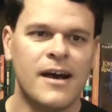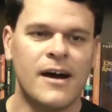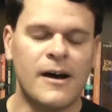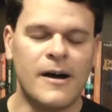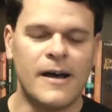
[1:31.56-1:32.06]

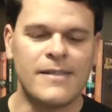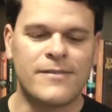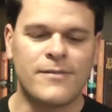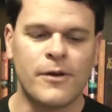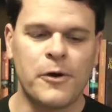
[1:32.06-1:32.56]
Uh, and
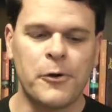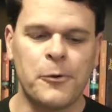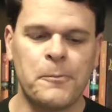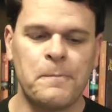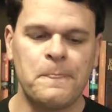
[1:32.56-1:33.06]

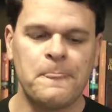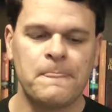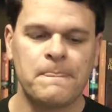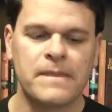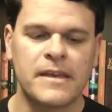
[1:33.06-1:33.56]
so
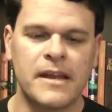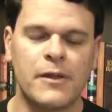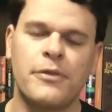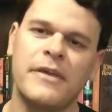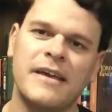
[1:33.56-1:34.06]

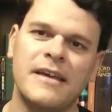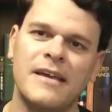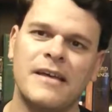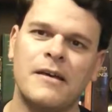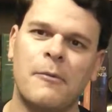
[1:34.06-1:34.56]
another
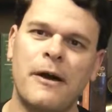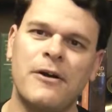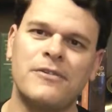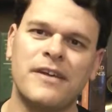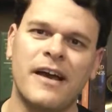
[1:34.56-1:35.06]
thing
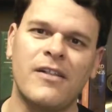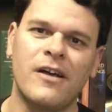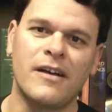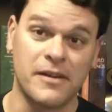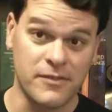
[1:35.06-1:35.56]
about
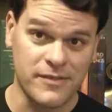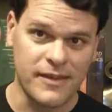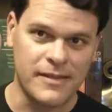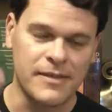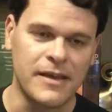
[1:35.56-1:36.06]
dialogue, and here's the
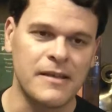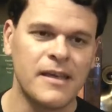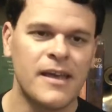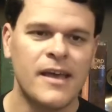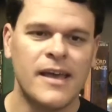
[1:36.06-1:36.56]
second thing,
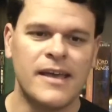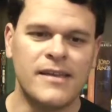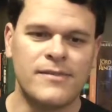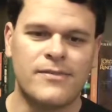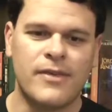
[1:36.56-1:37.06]

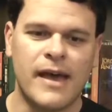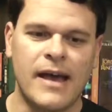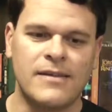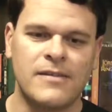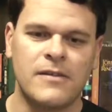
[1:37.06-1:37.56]
is
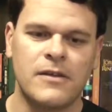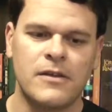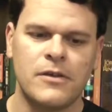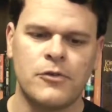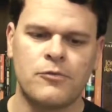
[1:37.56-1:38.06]
that
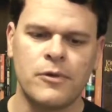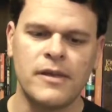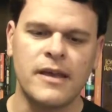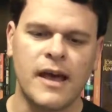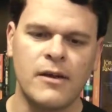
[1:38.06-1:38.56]
you
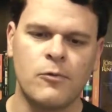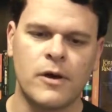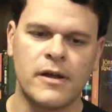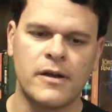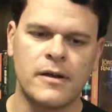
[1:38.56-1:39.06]
really kind of
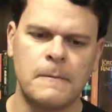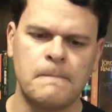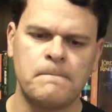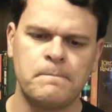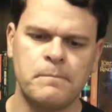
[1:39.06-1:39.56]
want to
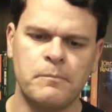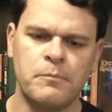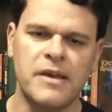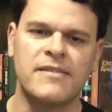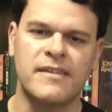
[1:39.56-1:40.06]

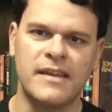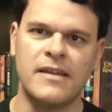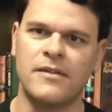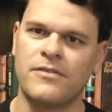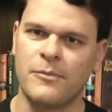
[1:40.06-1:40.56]
mix
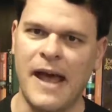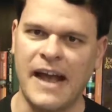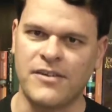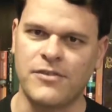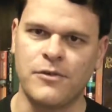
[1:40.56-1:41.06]
in some
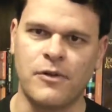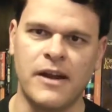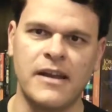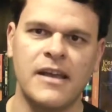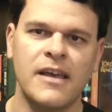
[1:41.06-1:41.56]
action,
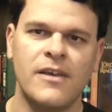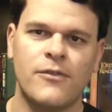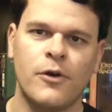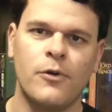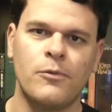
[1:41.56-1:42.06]
right?
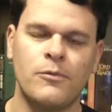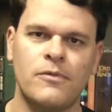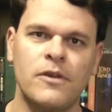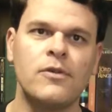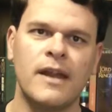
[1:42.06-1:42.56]
So
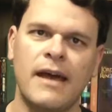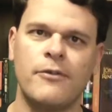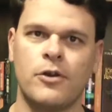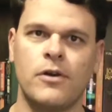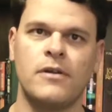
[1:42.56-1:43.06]
you can
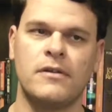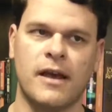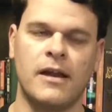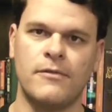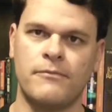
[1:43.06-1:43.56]
have a good
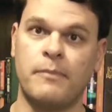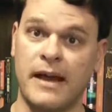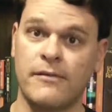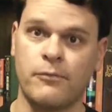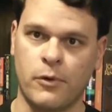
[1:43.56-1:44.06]
kind of
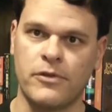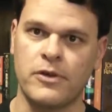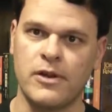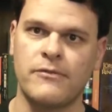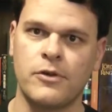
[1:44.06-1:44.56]
back and forth, you
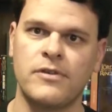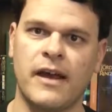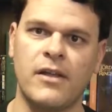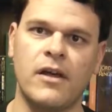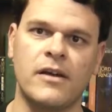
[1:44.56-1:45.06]
can have a good
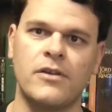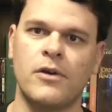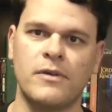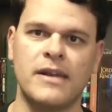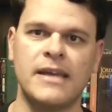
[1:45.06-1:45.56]
dialogue, you
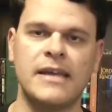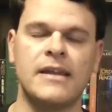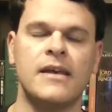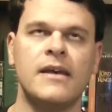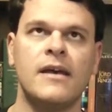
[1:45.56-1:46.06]
don't
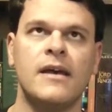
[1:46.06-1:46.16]
need